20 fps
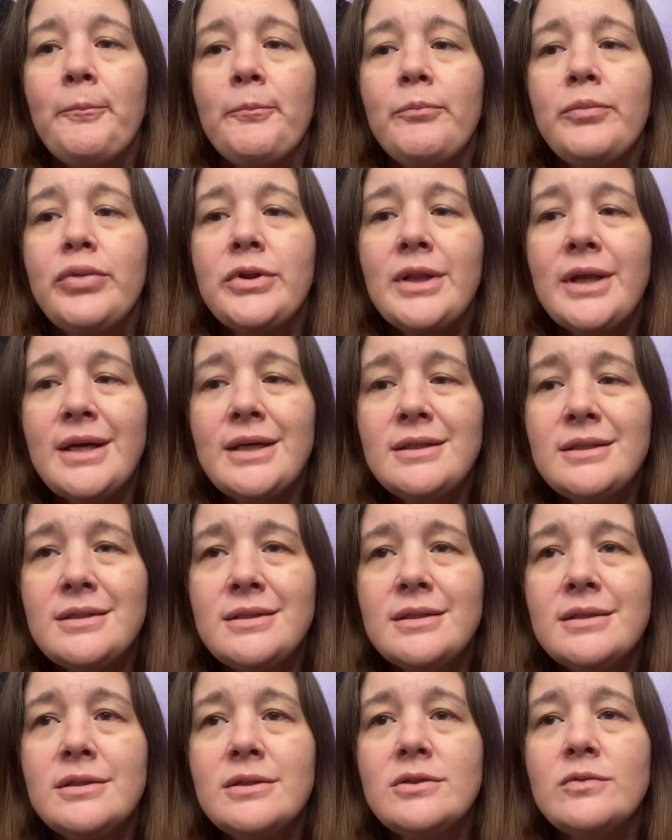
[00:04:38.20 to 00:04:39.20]

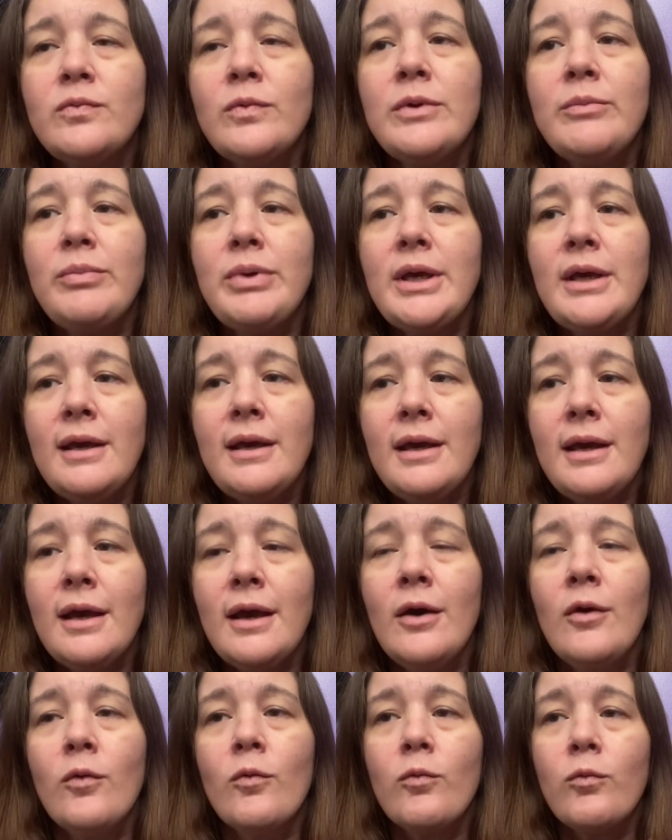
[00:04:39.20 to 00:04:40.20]
places would be
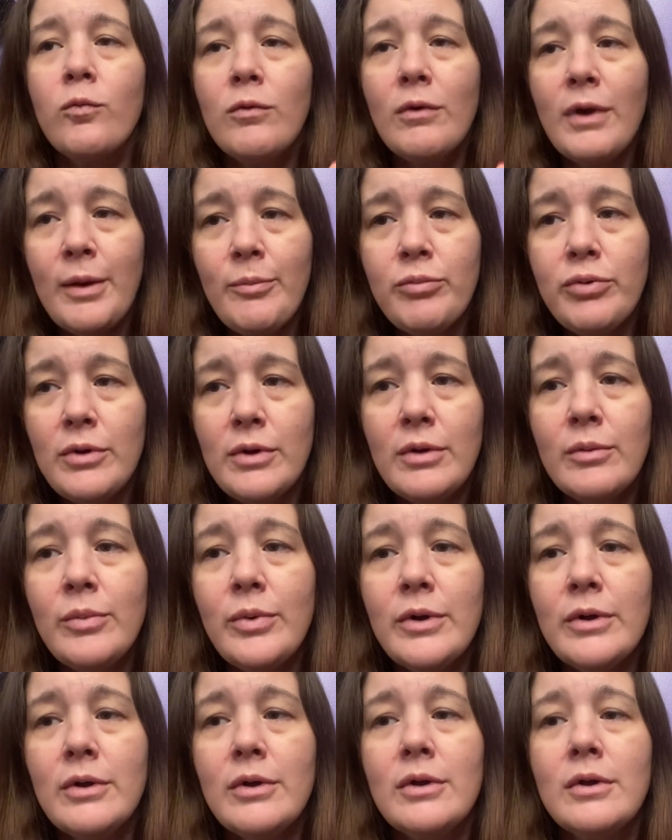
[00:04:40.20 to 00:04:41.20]

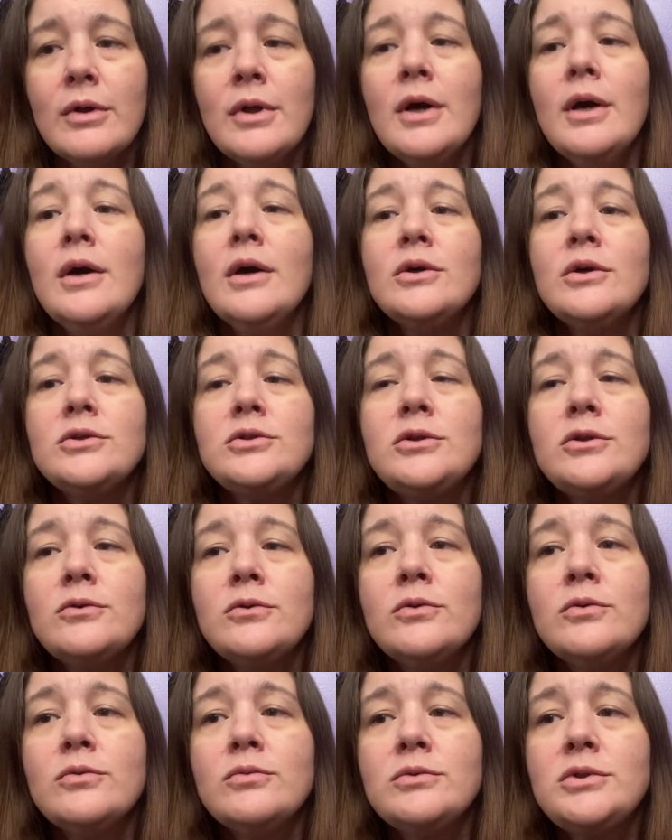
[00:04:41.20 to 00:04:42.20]
reputable
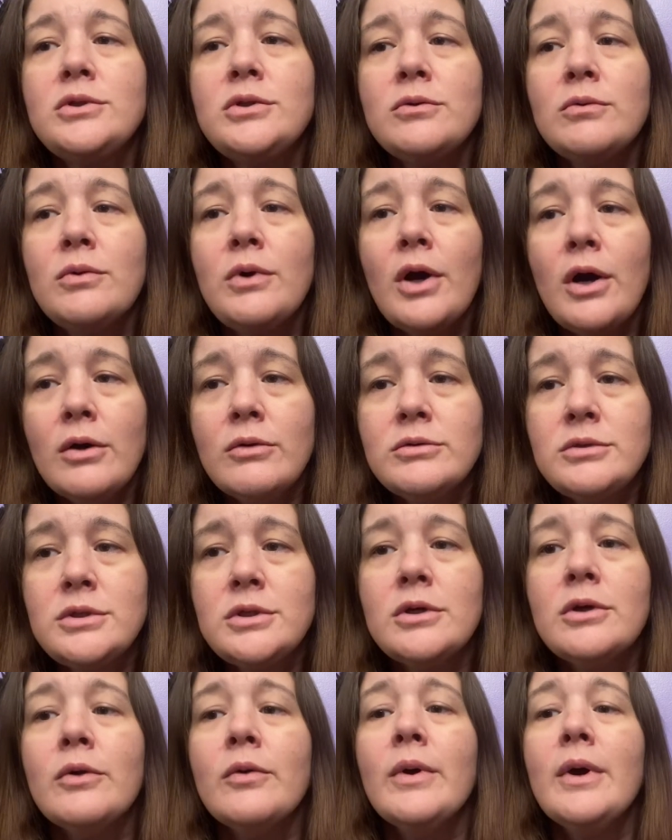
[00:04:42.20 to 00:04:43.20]
to go
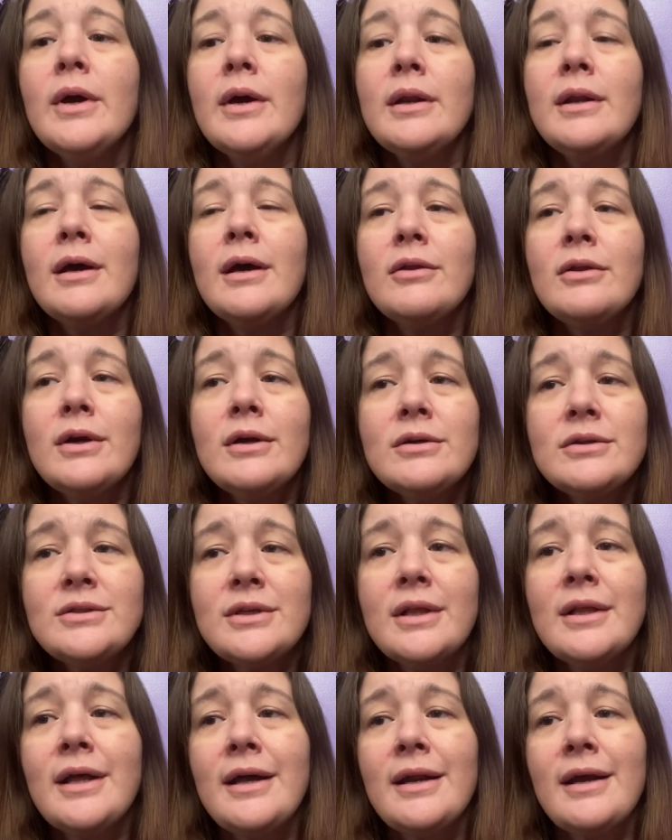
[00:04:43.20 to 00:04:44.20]
to? Now, there is a
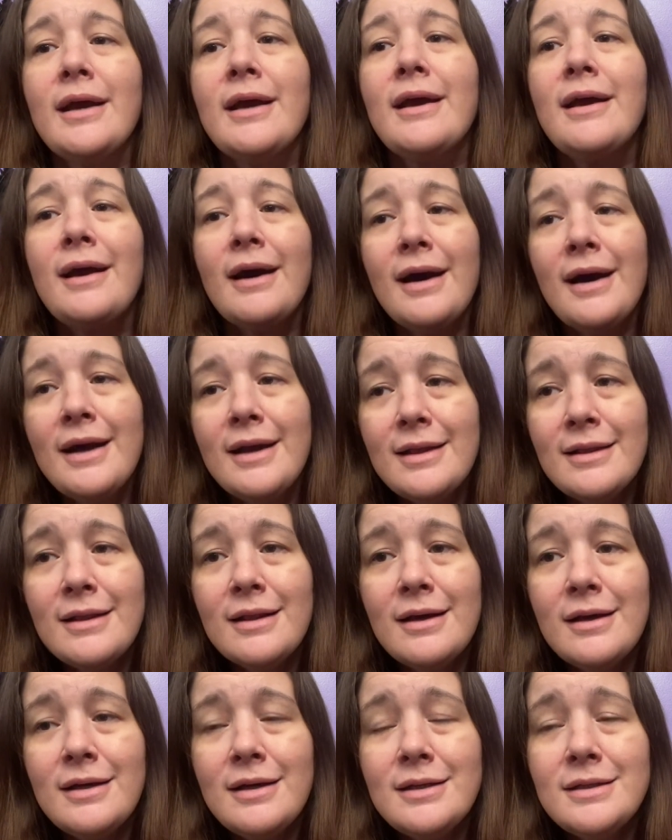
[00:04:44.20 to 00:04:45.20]
lot of
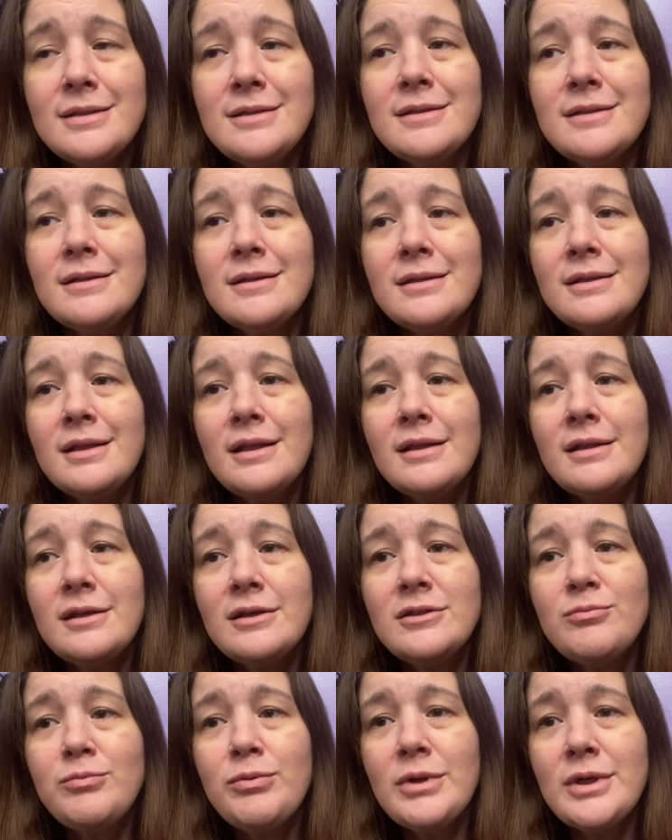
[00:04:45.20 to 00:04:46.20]
guidelines that
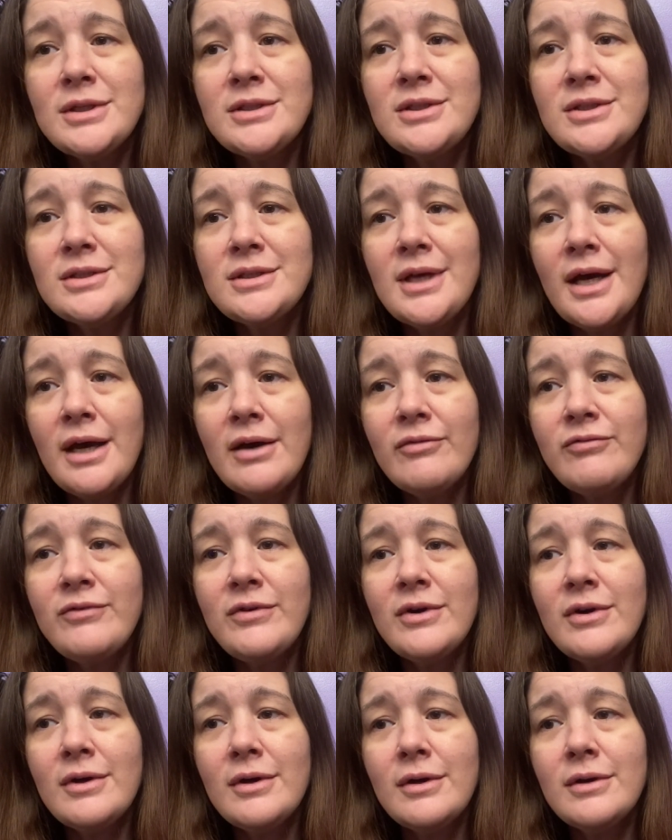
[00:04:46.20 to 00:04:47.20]
these places have
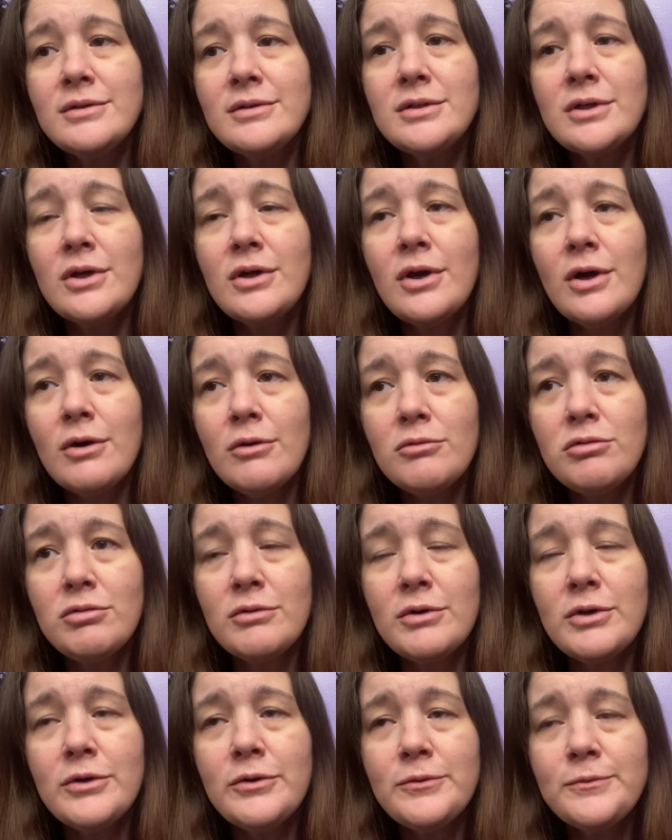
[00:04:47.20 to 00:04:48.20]
to go
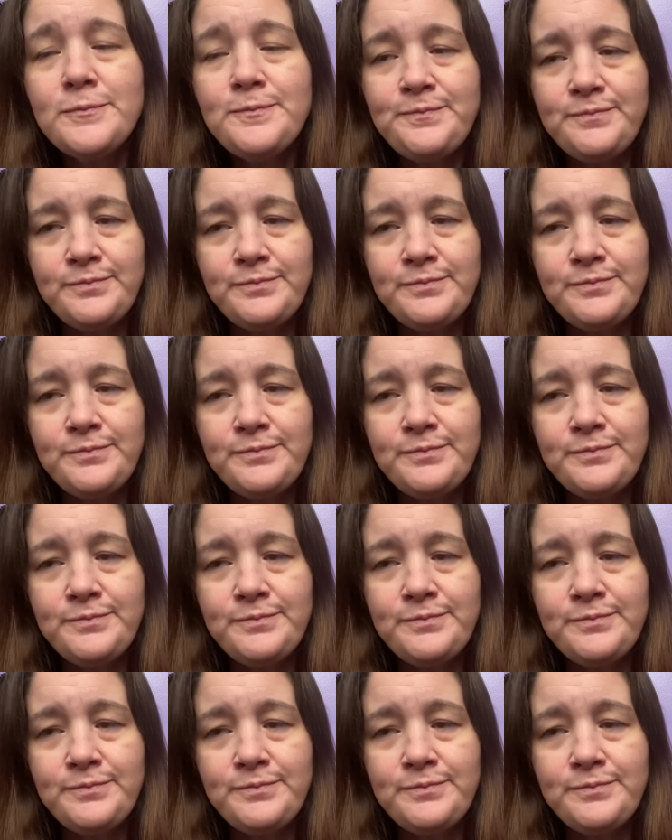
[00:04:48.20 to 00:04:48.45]
through,